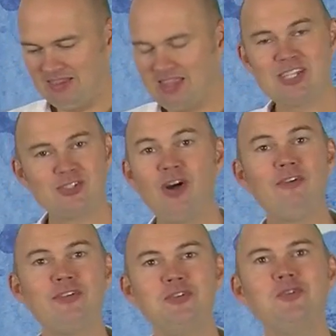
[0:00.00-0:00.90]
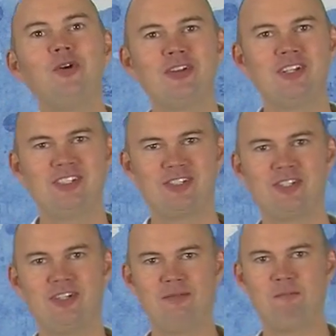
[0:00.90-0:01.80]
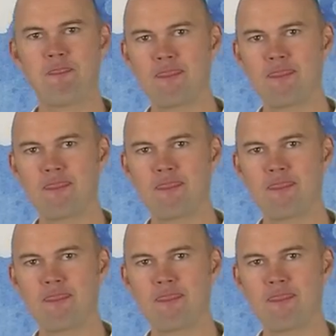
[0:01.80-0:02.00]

There's nothing new under the sun.